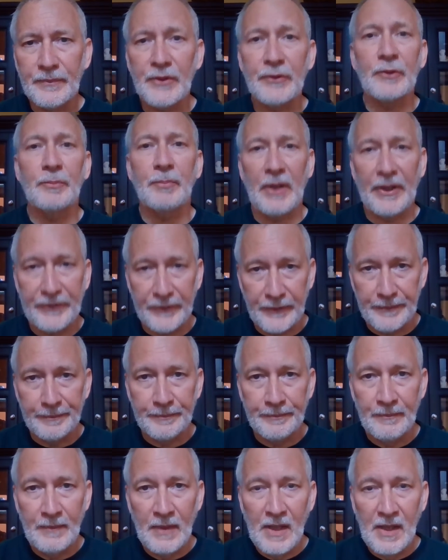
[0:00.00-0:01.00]
There's a presser
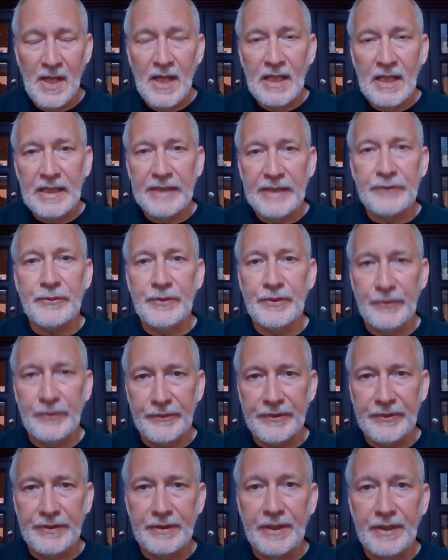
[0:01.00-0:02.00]

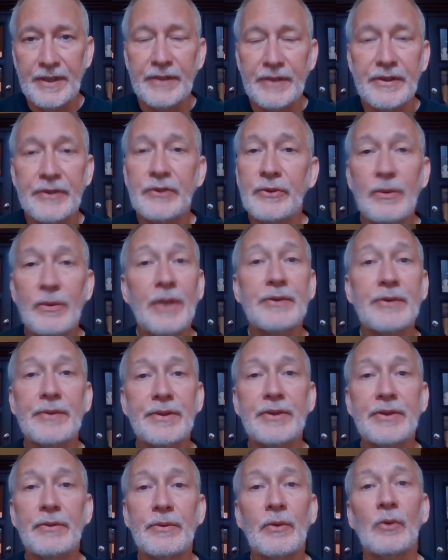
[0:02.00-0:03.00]
introducing the
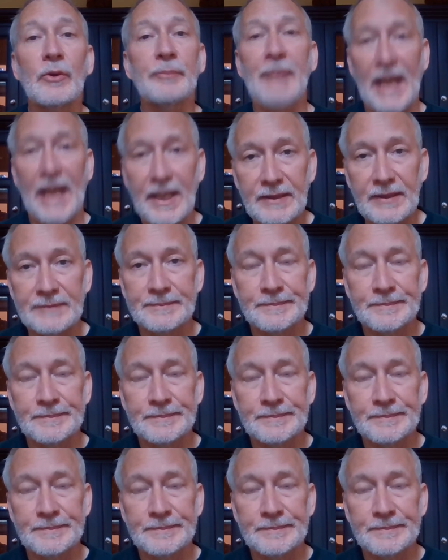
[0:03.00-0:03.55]
200-year-old man,